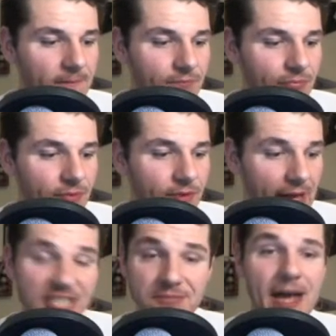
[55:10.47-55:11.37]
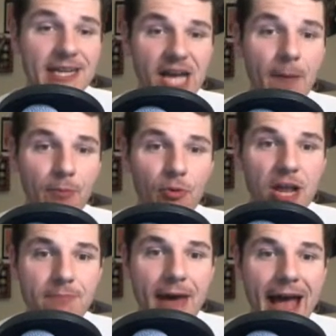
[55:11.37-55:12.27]
is my top running back
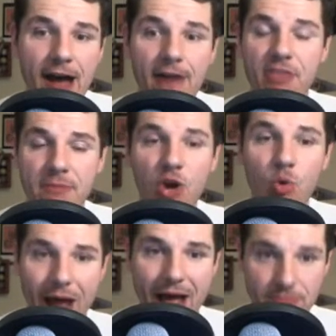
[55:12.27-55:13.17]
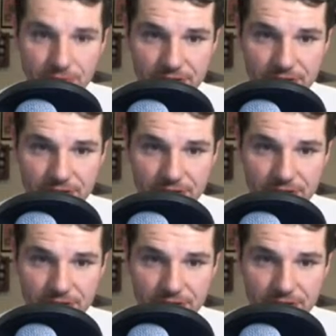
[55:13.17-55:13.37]
of the middle rounds,